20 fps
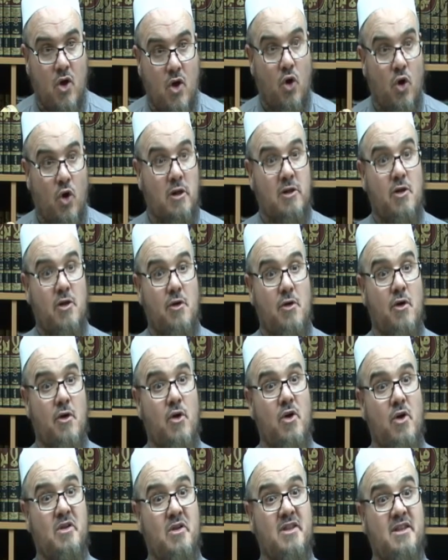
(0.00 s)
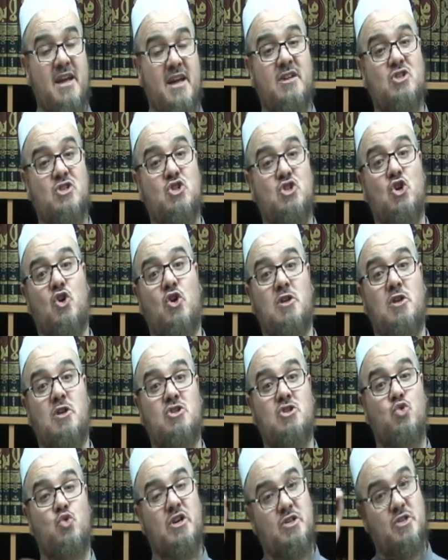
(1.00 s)
although their
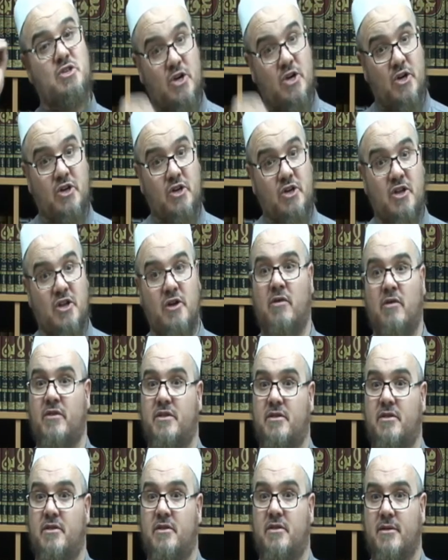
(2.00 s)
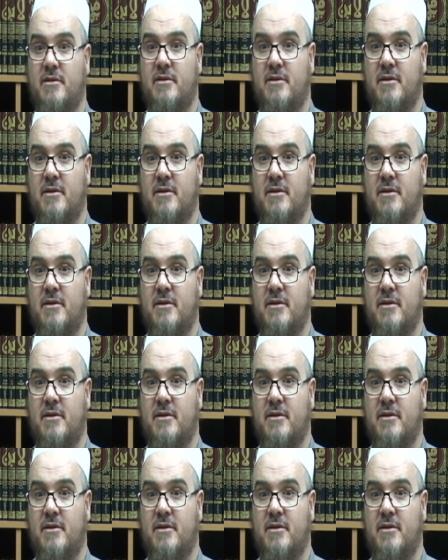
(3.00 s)
souls were certain of it.